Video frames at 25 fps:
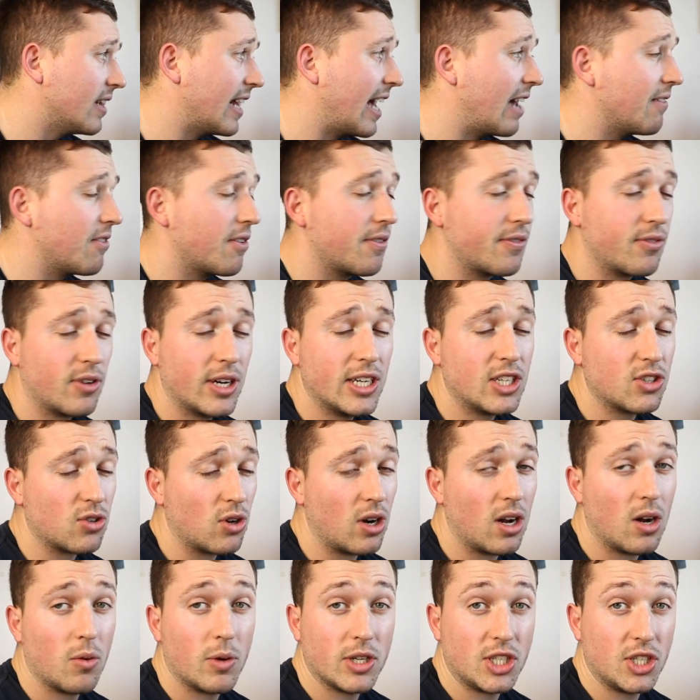They have a free
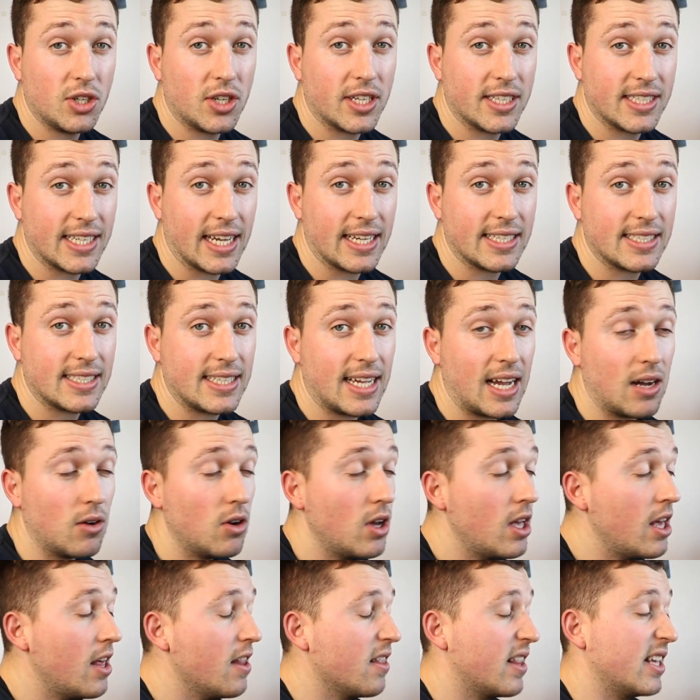trial which you can test
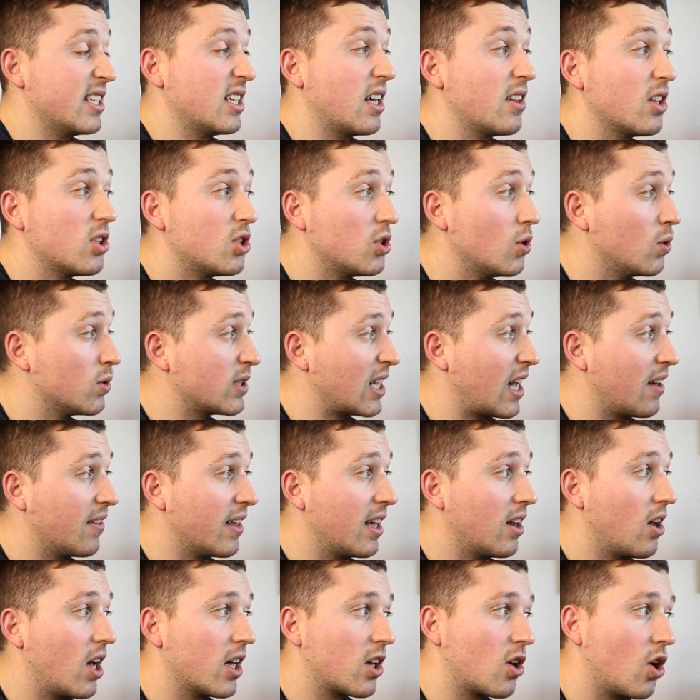out. There's other tools out
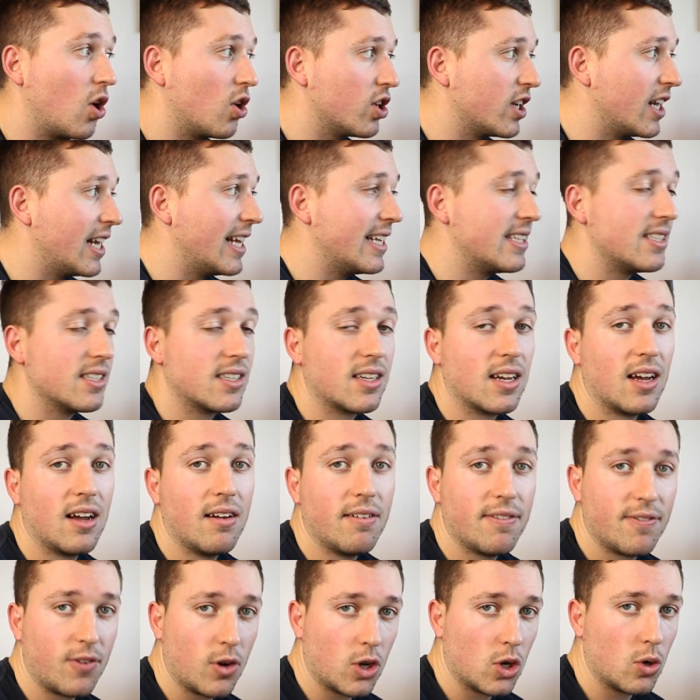there like
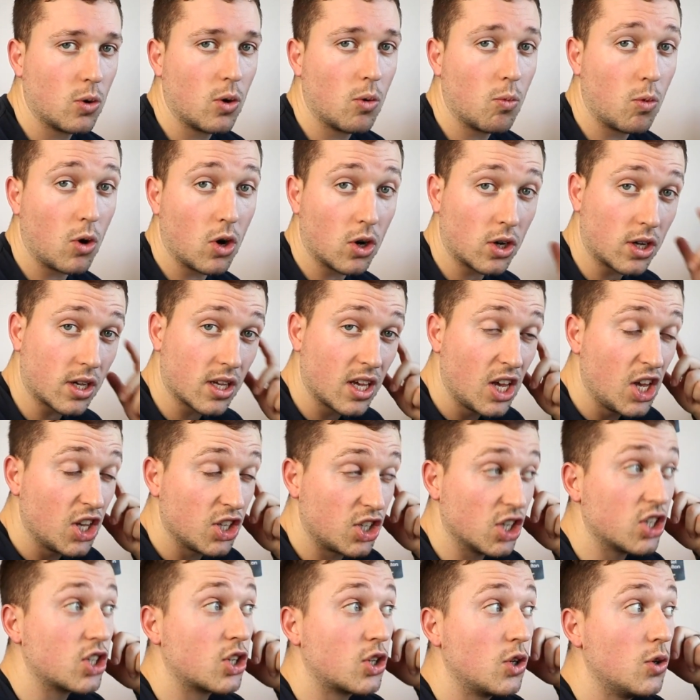Analytica, Follow a Wonk.
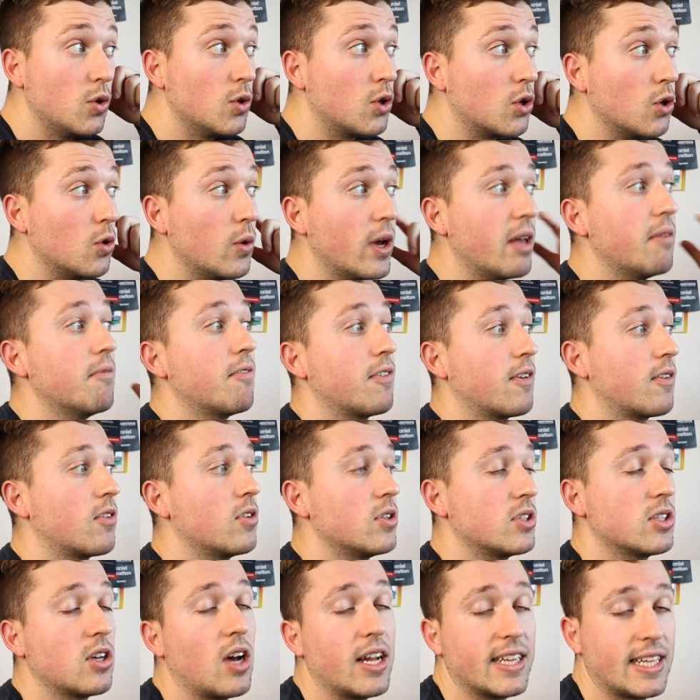Just Google
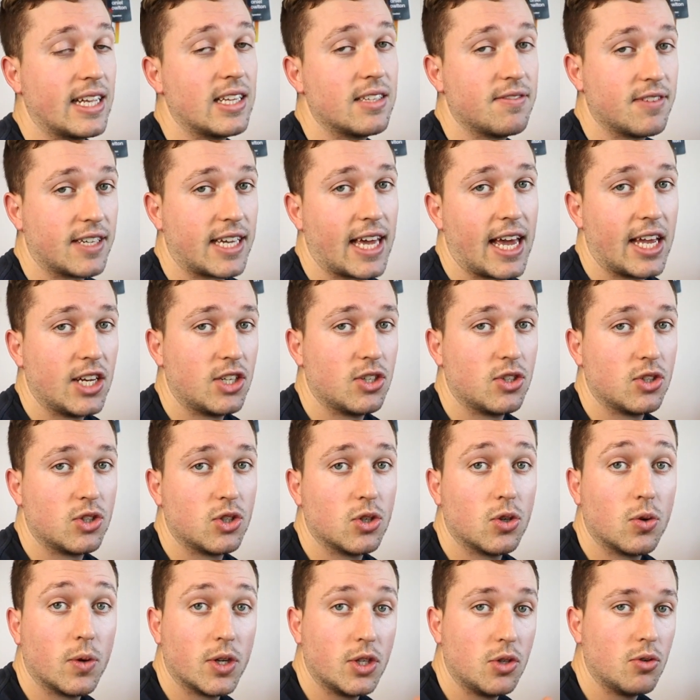influencer identification
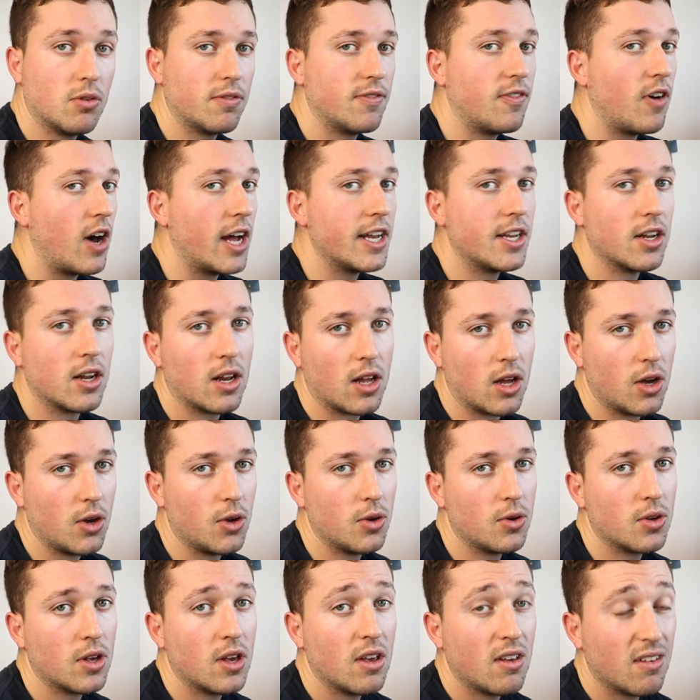tool and you'll find a
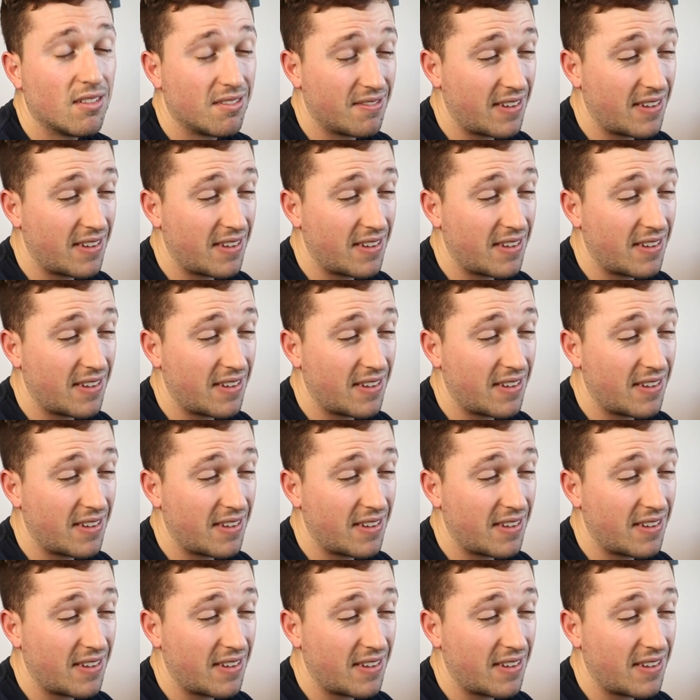load.